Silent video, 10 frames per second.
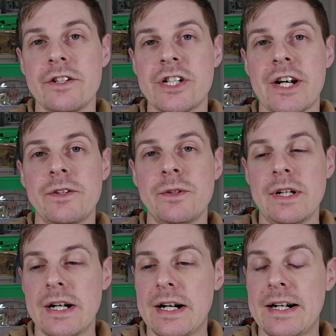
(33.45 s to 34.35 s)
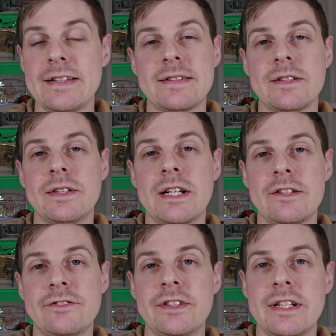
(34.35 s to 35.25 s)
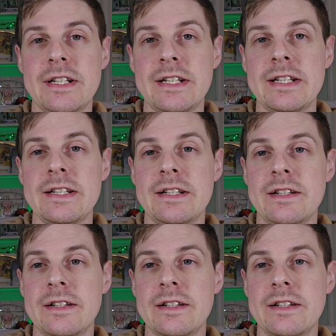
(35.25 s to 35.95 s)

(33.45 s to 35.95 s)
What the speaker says: channel, I still have a